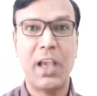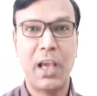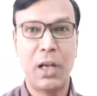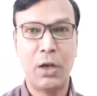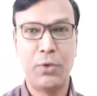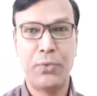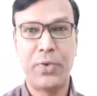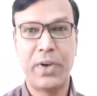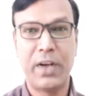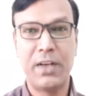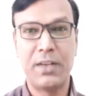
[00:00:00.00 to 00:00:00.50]

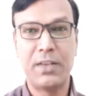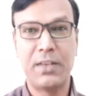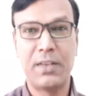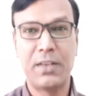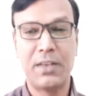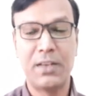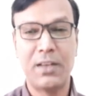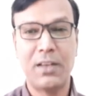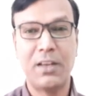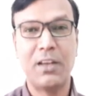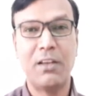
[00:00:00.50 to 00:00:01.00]
Hello
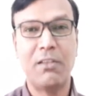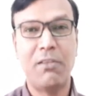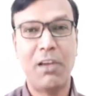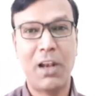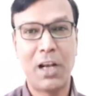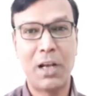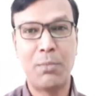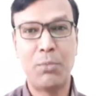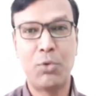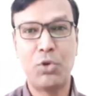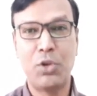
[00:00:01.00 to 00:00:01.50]
friends,
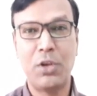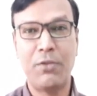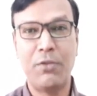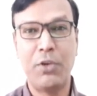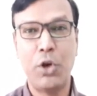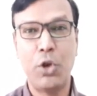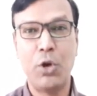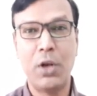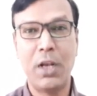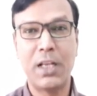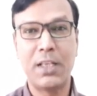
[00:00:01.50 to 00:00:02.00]
welcome to the
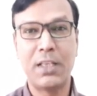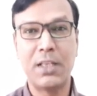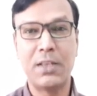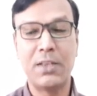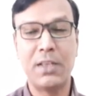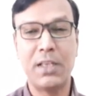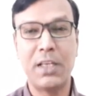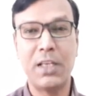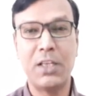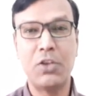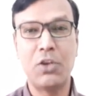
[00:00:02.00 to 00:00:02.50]
video
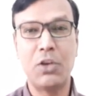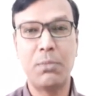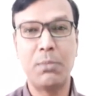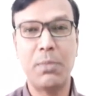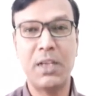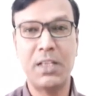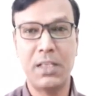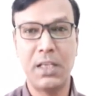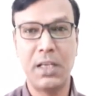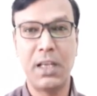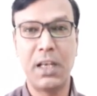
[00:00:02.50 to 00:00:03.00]
lecture series on
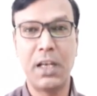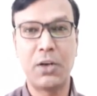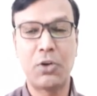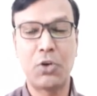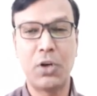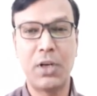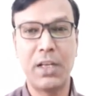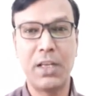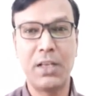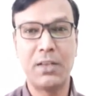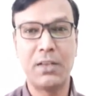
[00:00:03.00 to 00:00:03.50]
basic
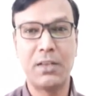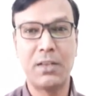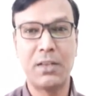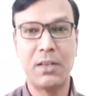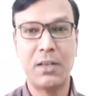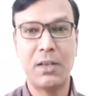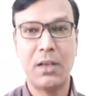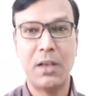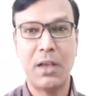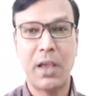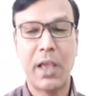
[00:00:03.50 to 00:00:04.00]
electronics.
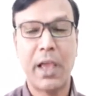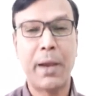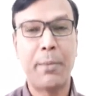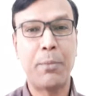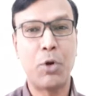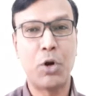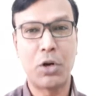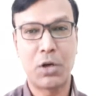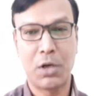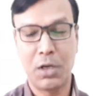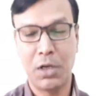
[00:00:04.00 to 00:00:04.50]
I
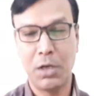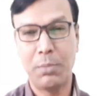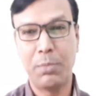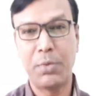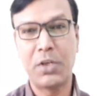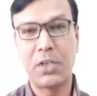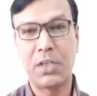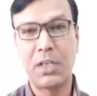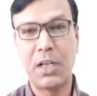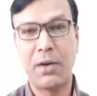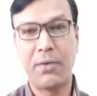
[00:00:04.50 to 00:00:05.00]
am Dr.
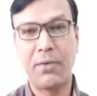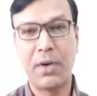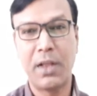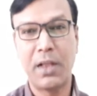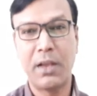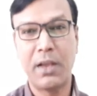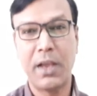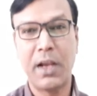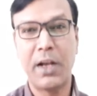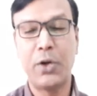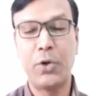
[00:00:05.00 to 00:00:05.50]
Alpesh
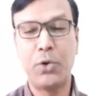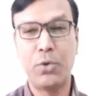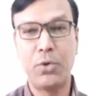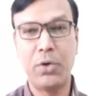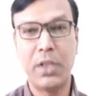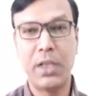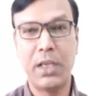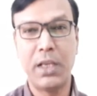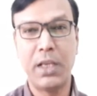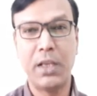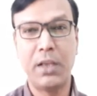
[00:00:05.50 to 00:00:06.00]
Dafda and
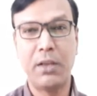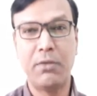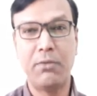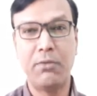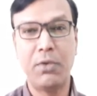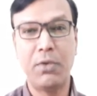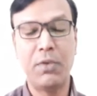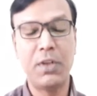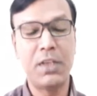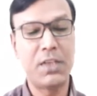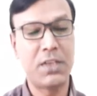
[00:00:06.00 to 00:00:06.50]
today
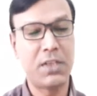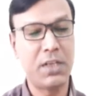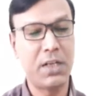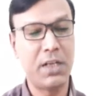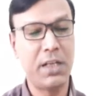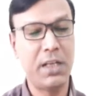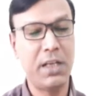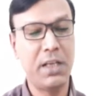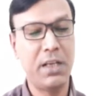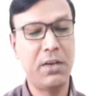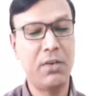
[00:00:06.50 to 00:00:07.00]
we will
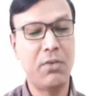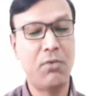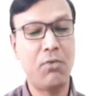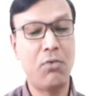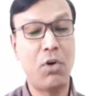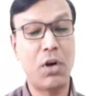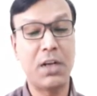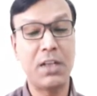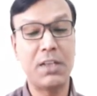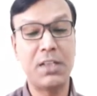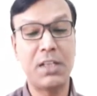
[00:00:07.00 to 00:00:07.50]
study
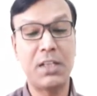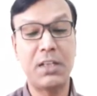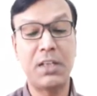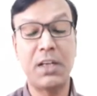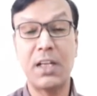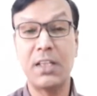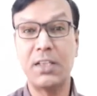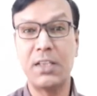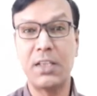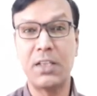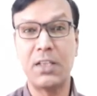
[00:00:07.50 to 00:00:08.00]
what is a
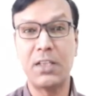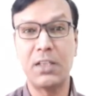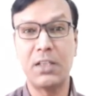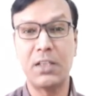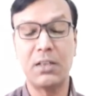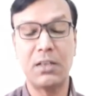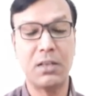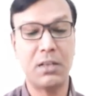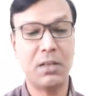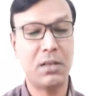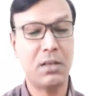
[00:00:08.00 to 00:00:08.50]
transistor.